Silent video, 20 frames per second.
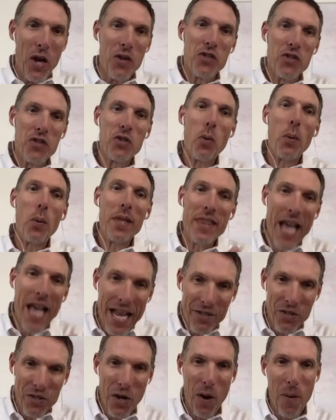So with
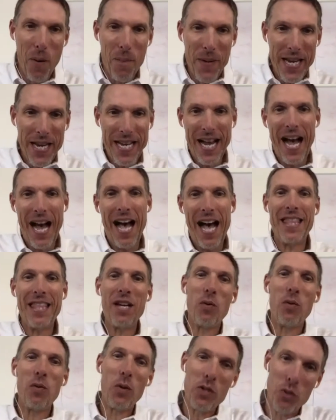that, Toby, I
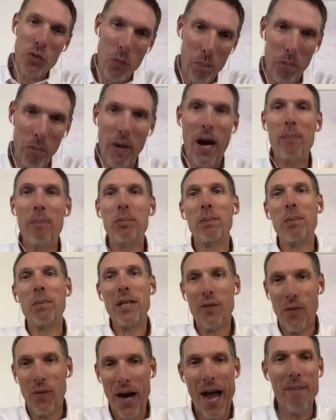think we should
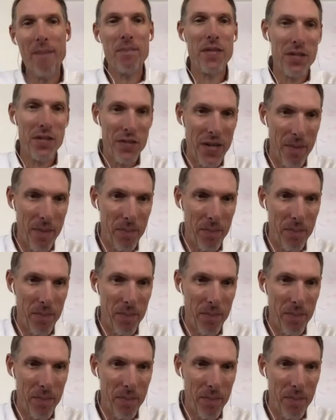probably wrap this